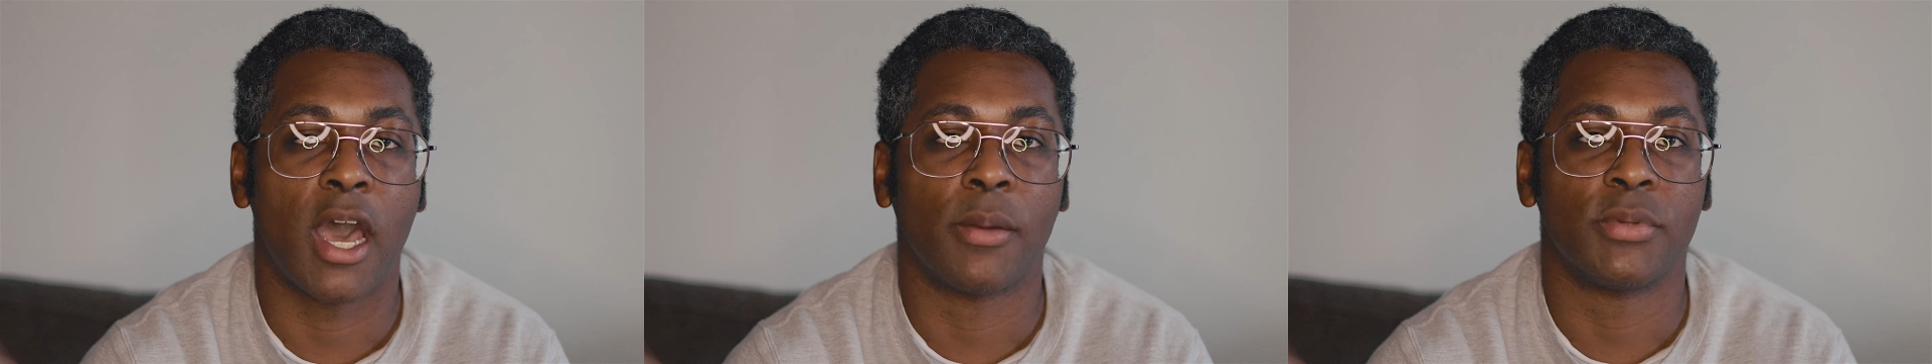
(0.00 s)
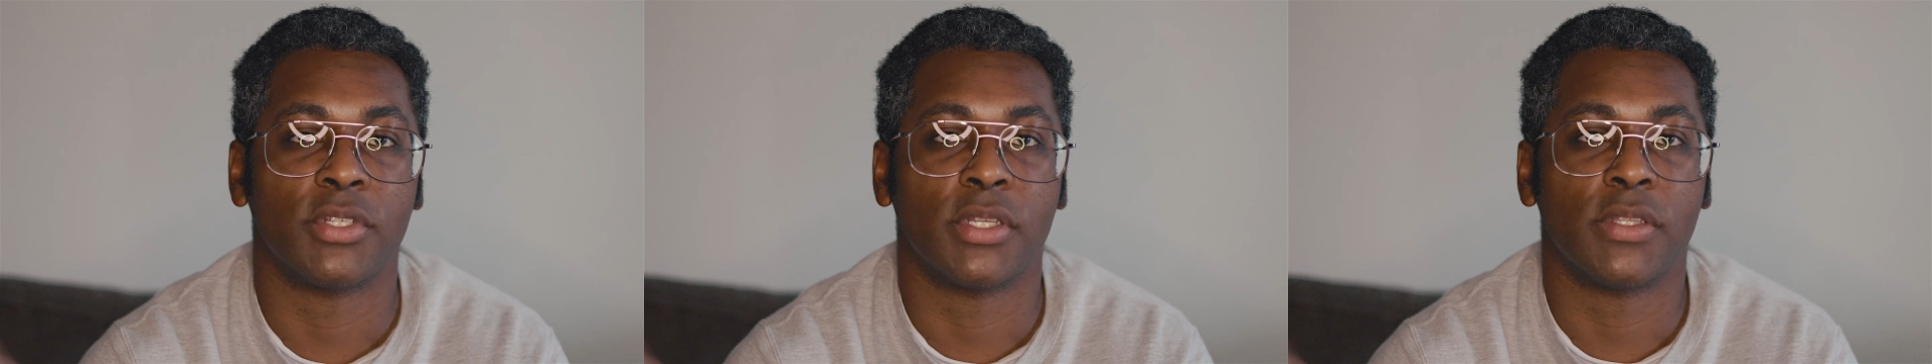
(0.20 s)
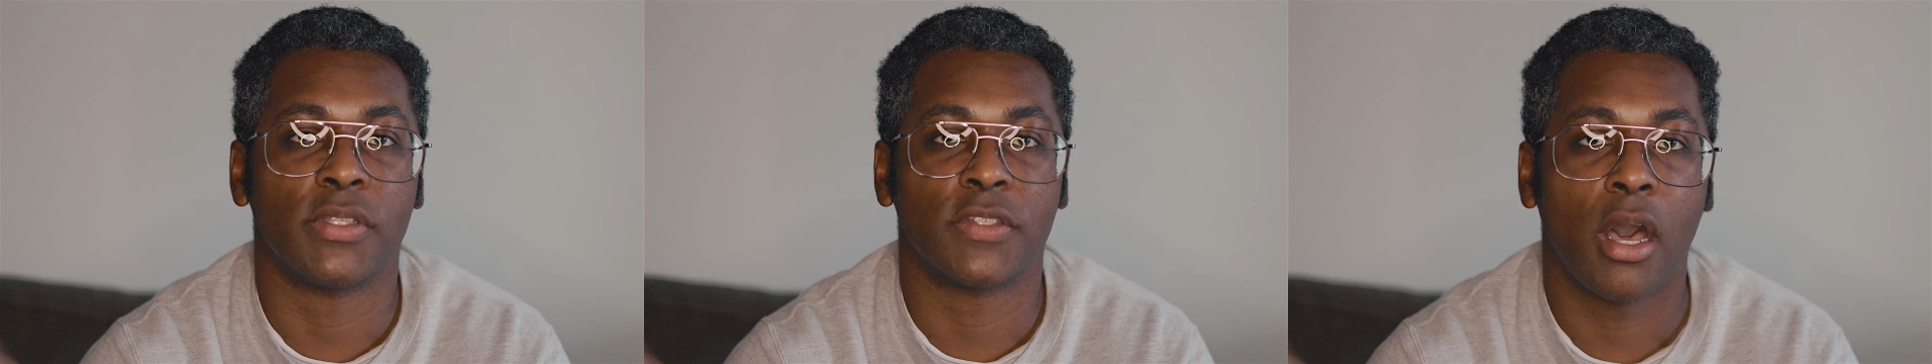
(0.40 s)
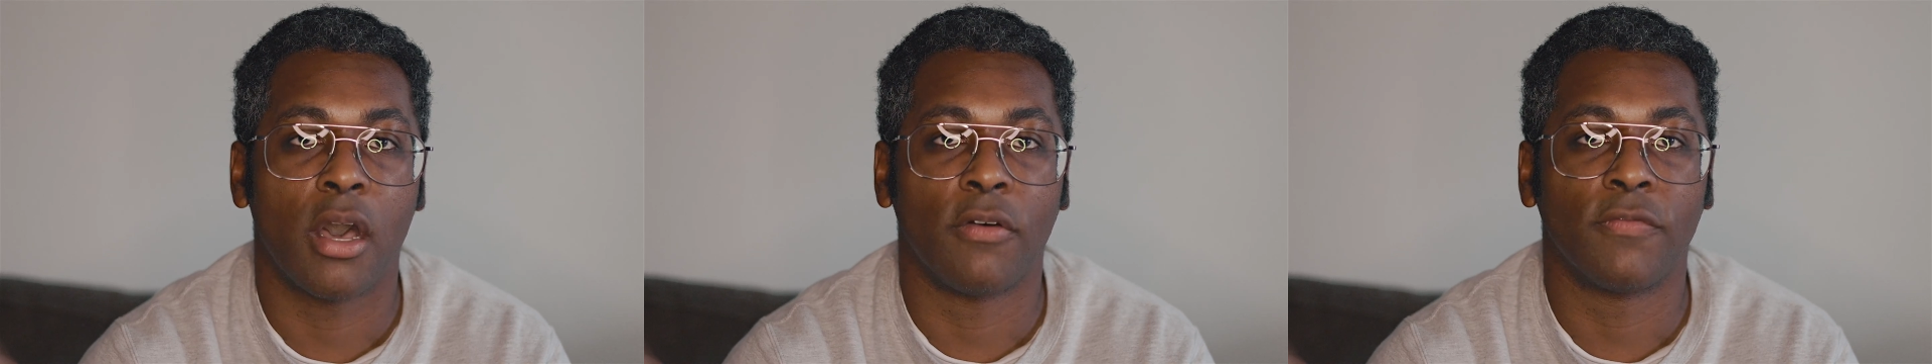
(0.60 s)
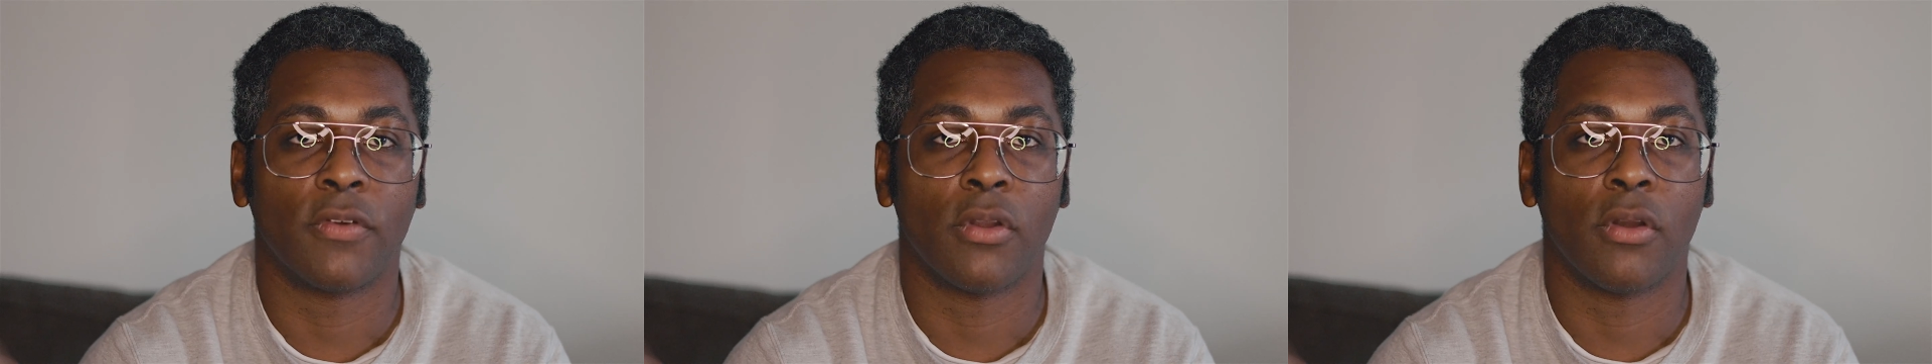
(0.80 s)
options
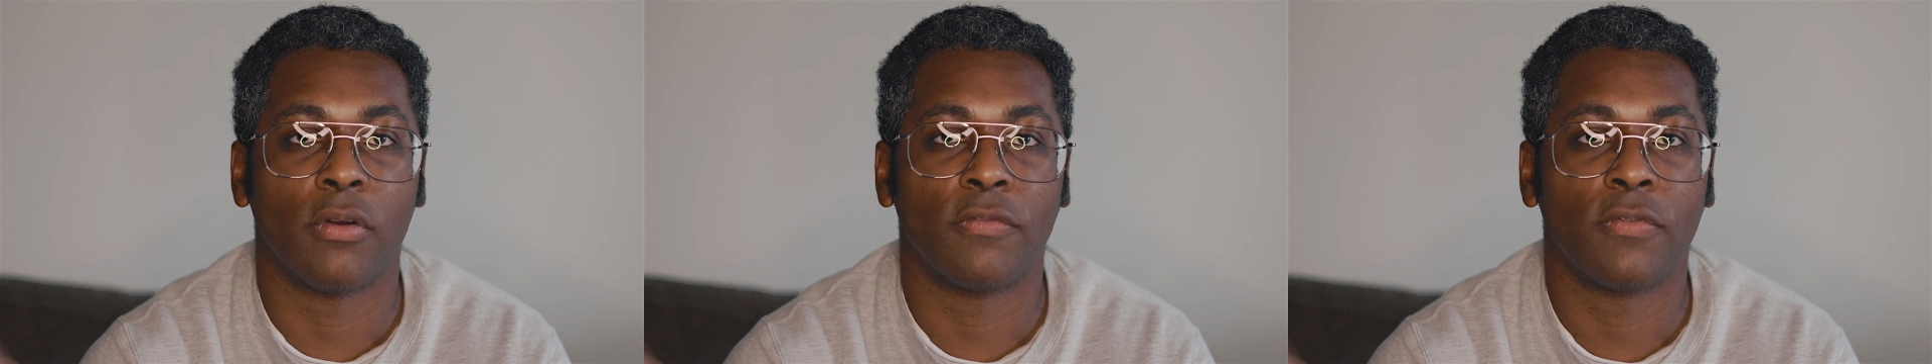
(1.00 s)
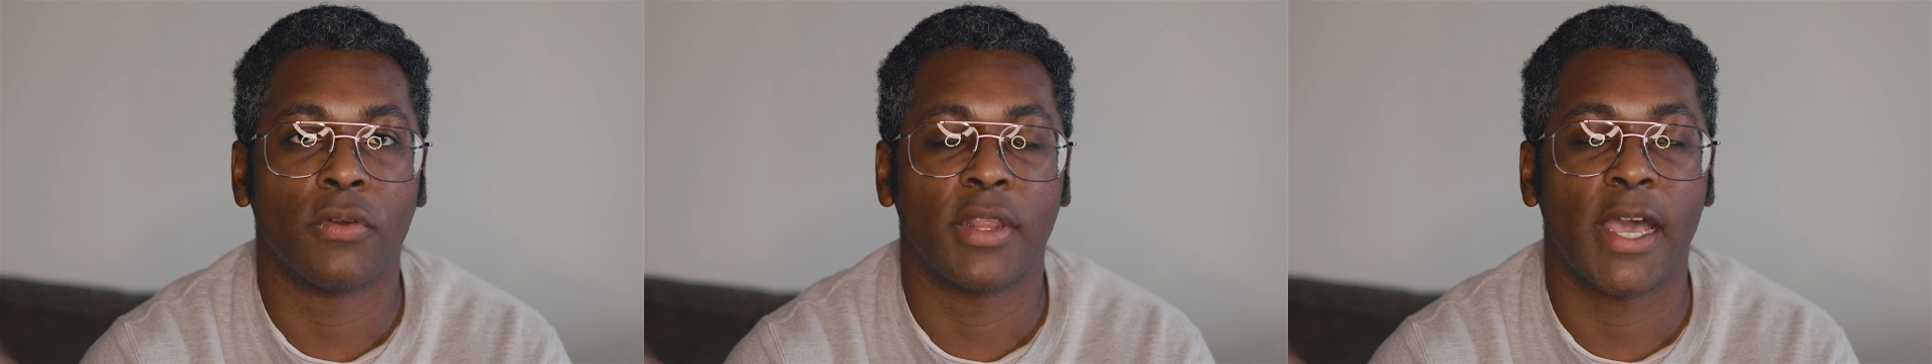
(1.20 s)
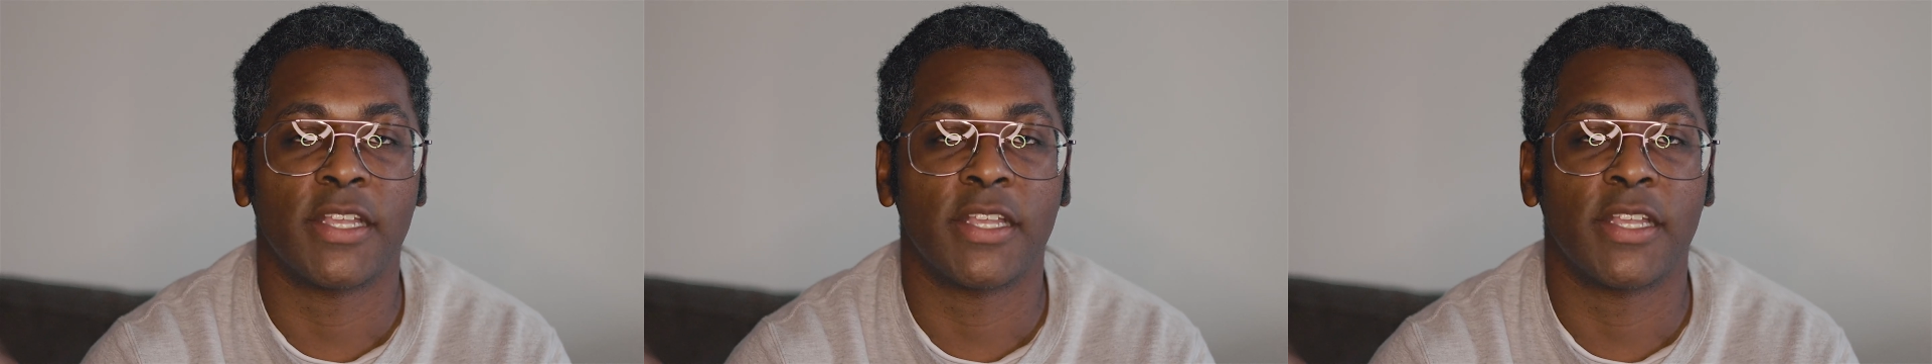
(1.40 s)
for